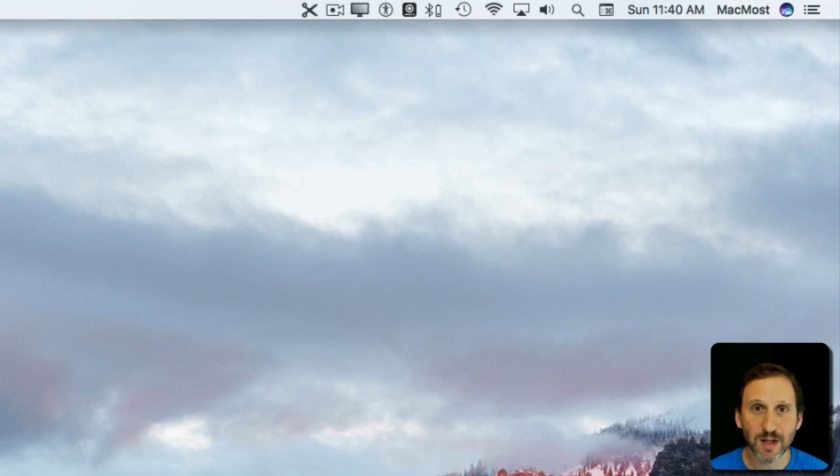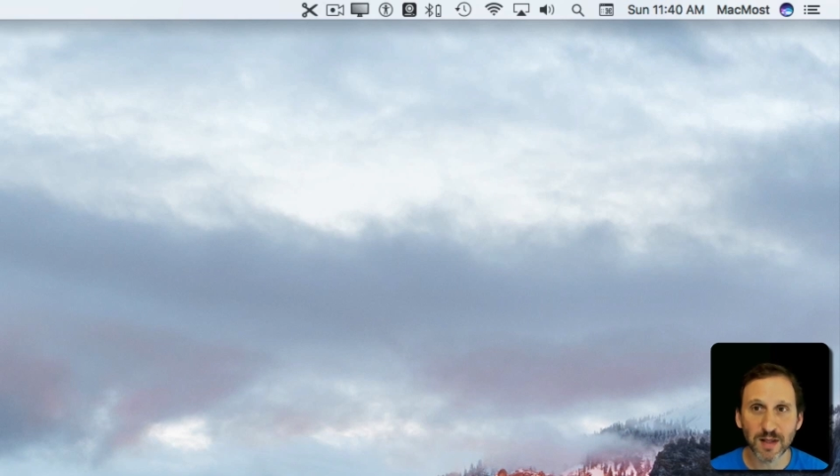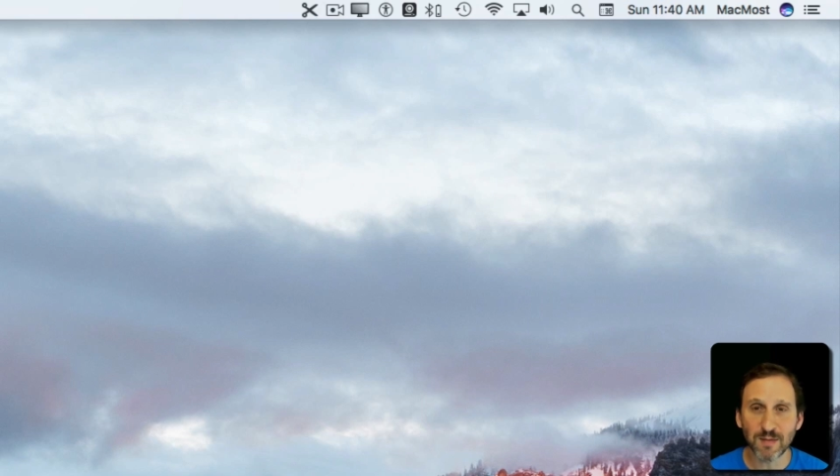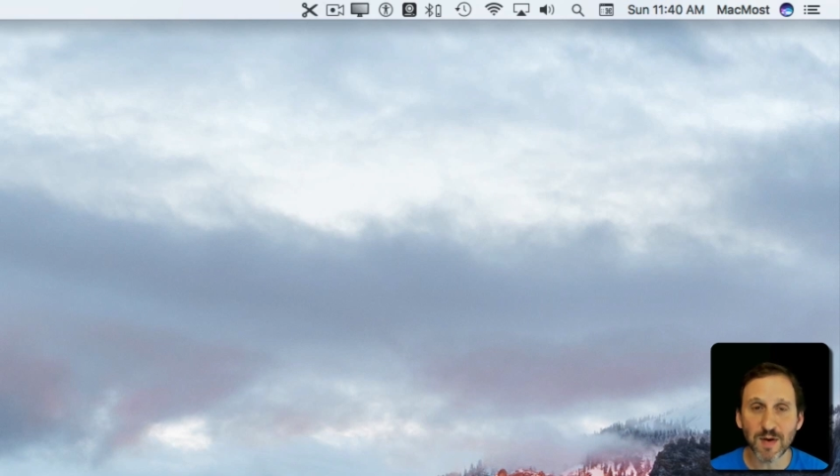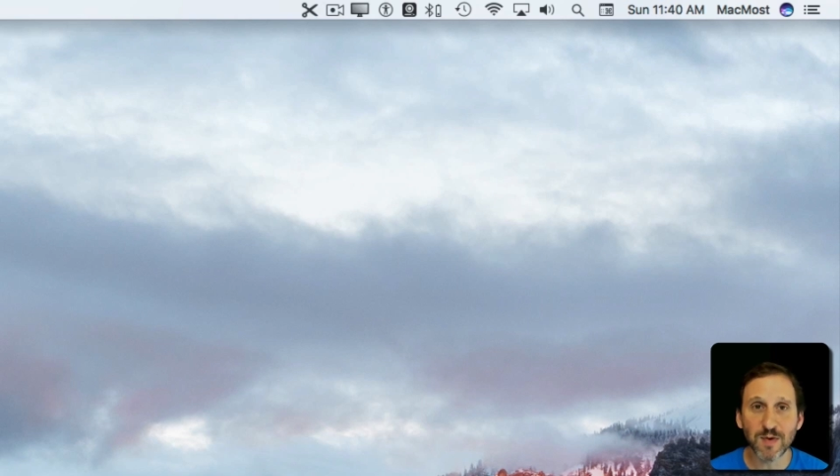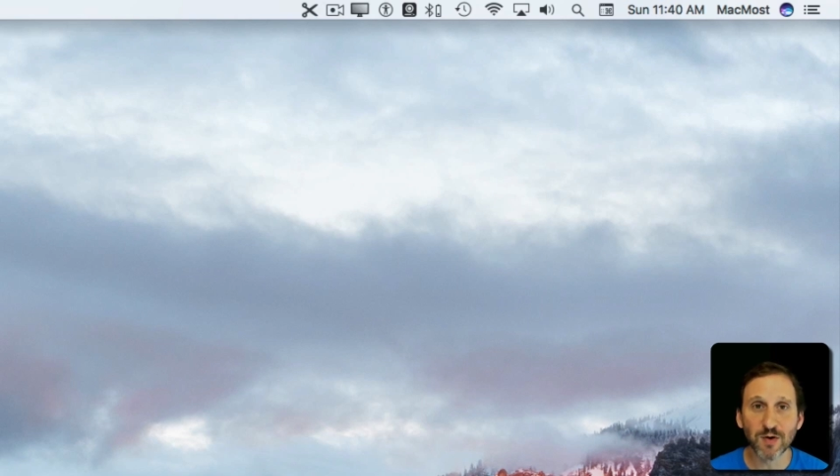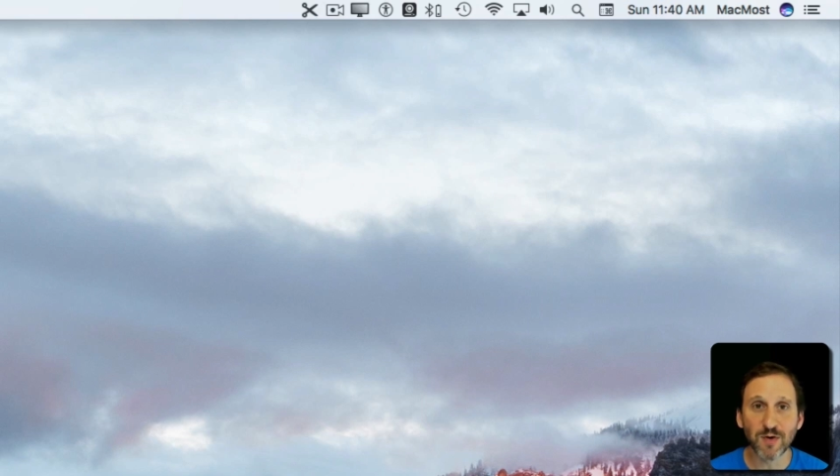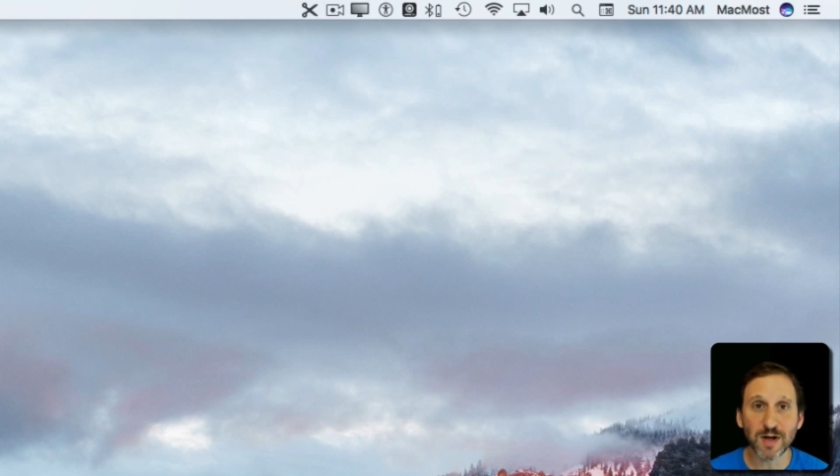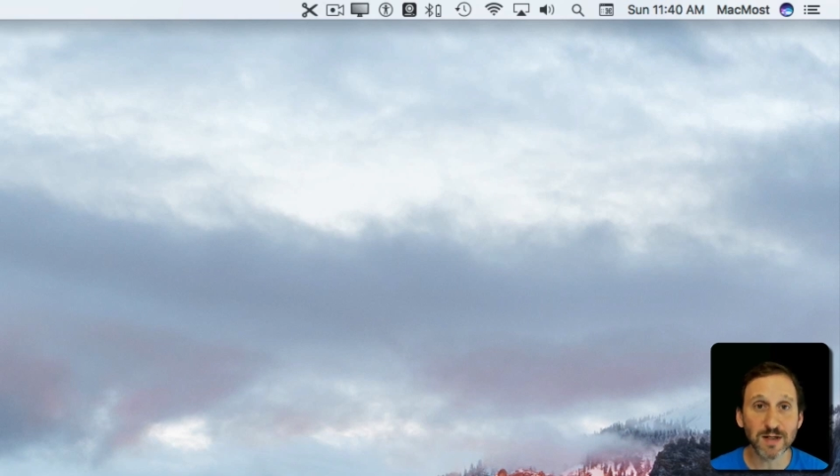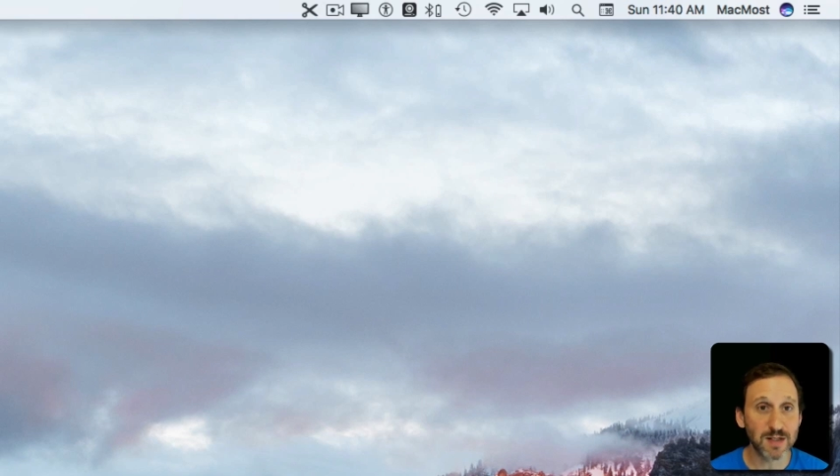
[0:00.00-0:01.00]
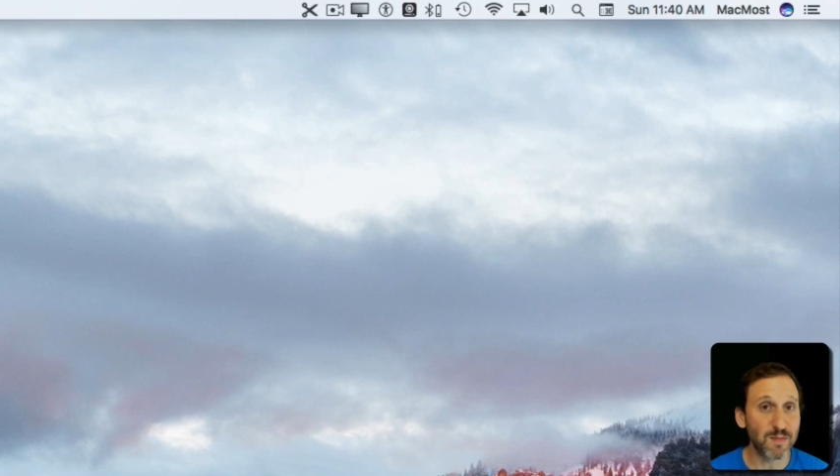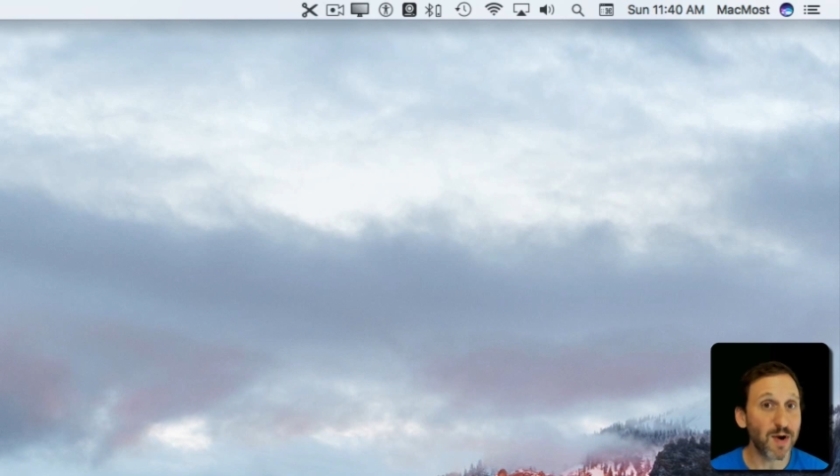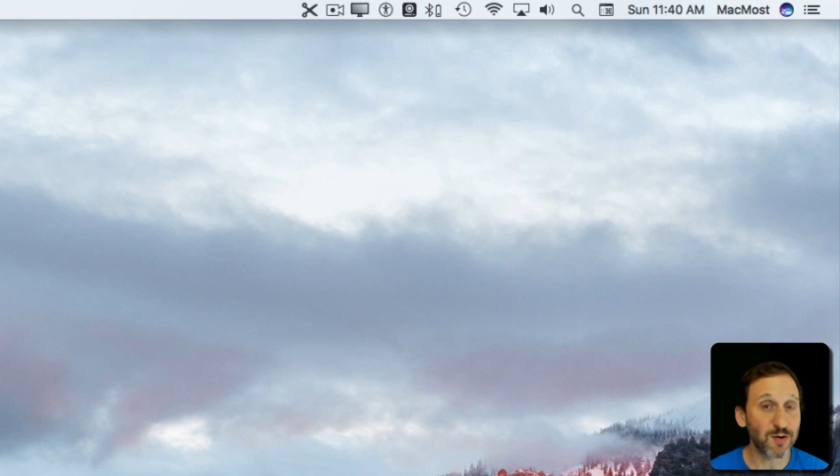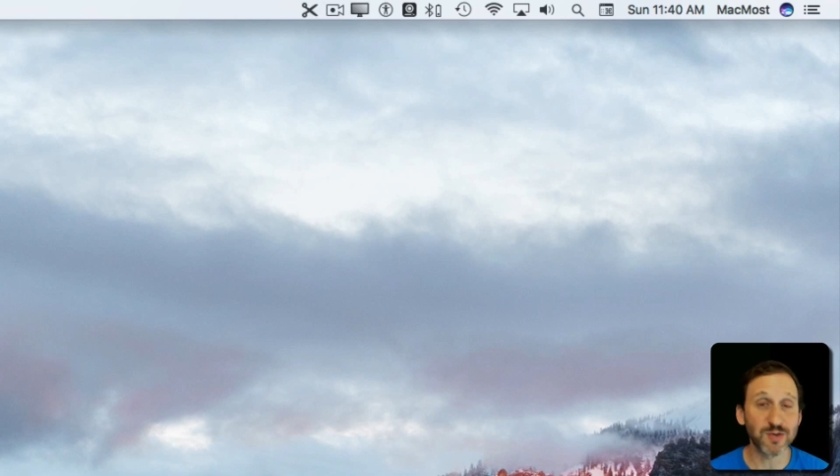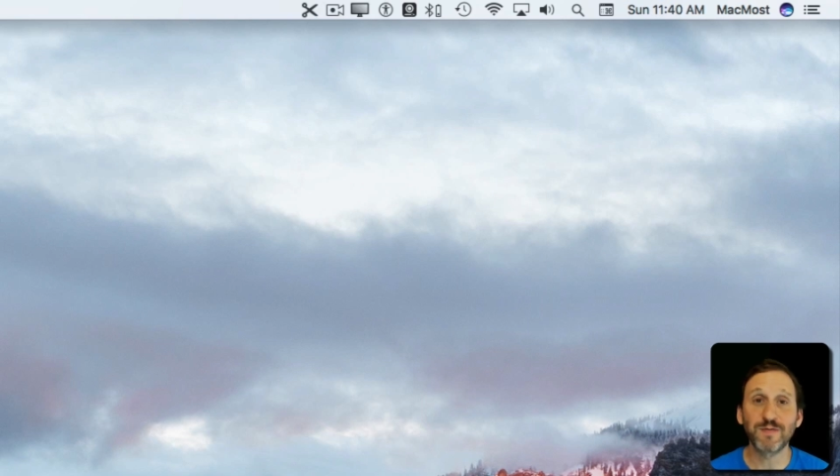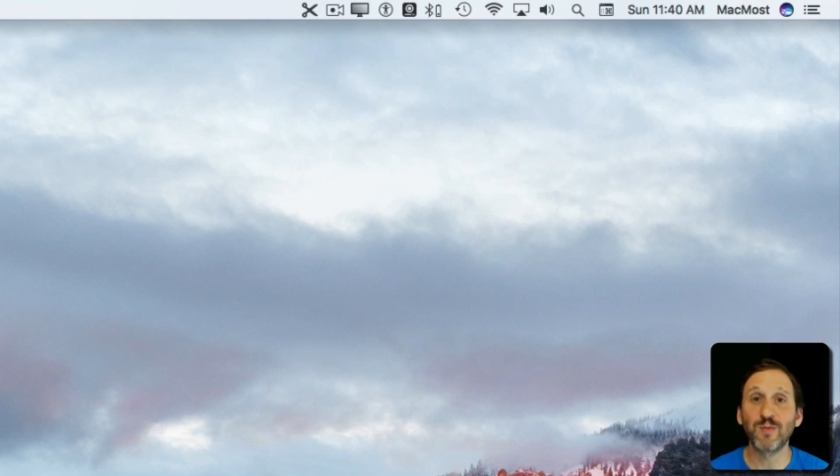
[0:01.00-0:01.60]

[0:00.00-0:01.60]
like maybe you're running say Microsoft